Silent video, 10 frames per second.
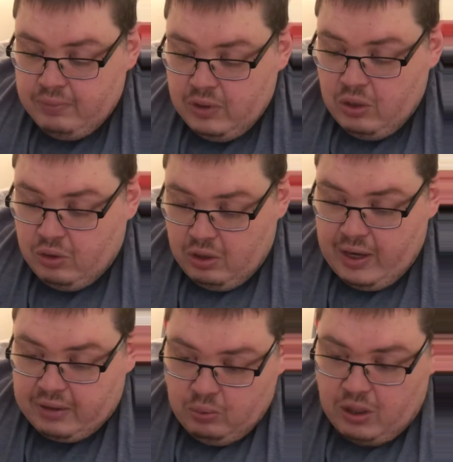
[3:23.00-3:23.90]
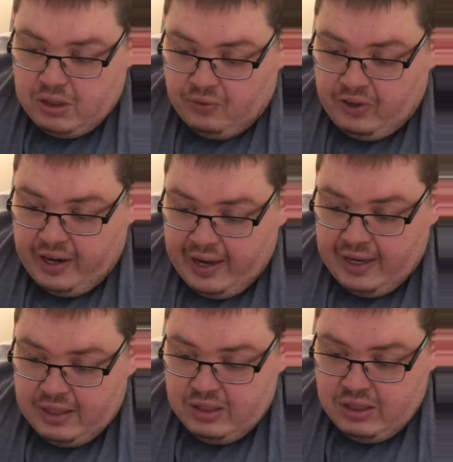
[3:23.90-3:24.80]
You do have to watch out for
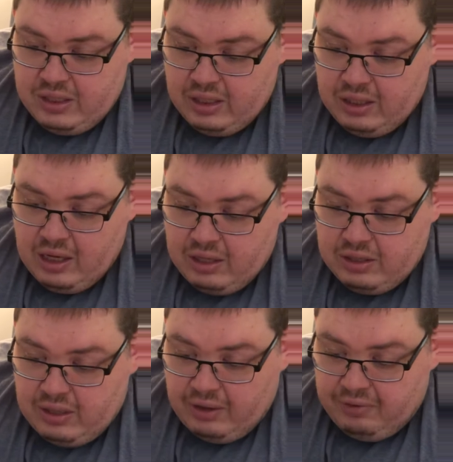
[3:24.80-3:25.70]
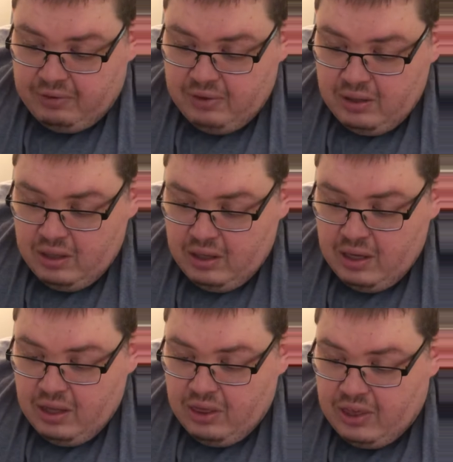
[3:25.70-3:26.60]
ants and other stuff
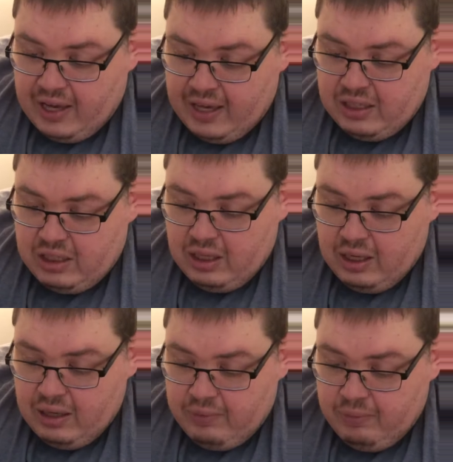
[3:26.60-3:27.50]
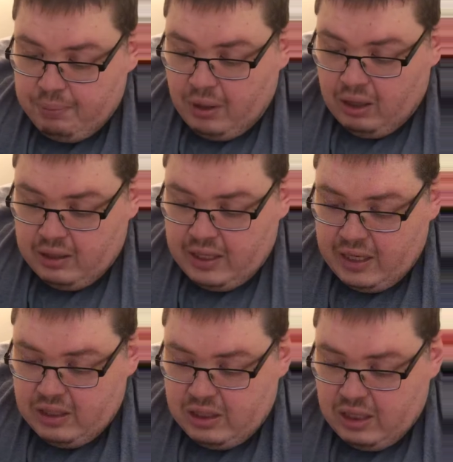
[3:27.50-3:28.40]
that
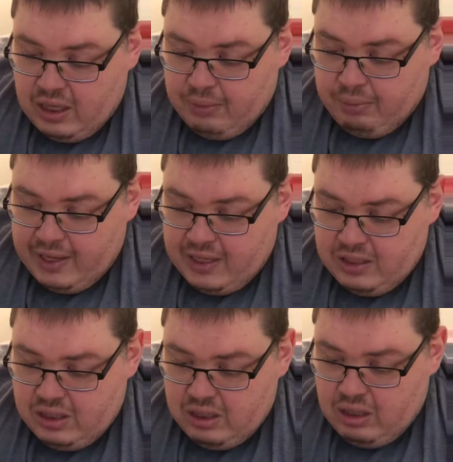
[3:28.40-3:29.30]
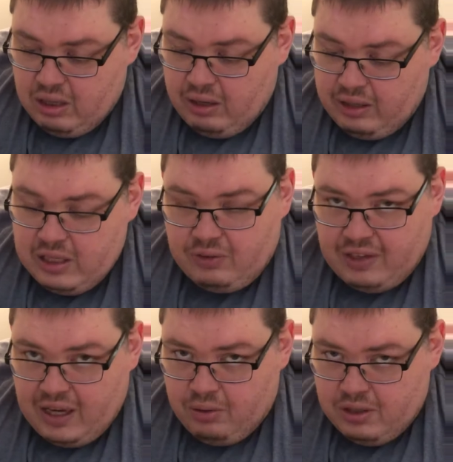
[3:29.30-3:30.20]
pollinates these
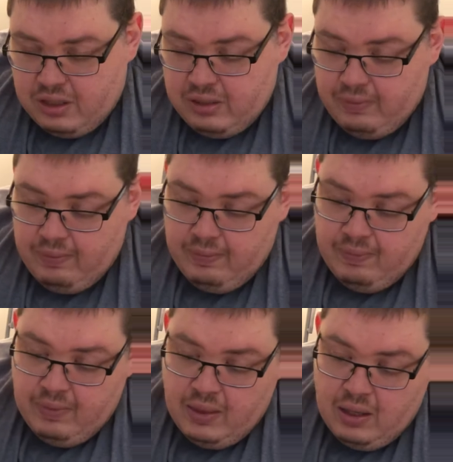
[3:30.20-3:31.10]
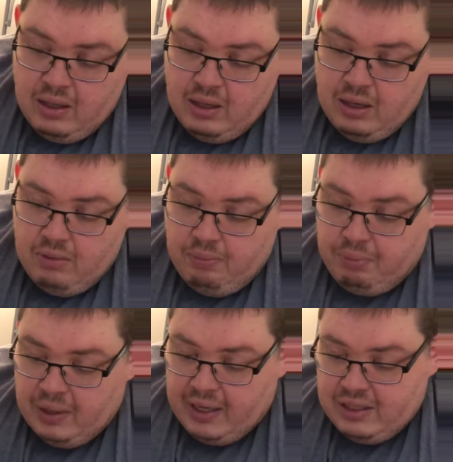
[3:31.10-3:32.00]
flowers,
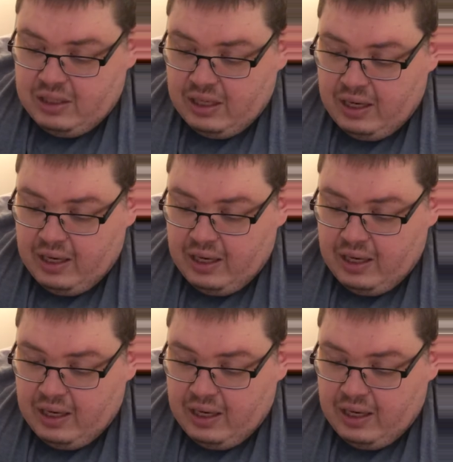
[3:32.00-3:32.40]
but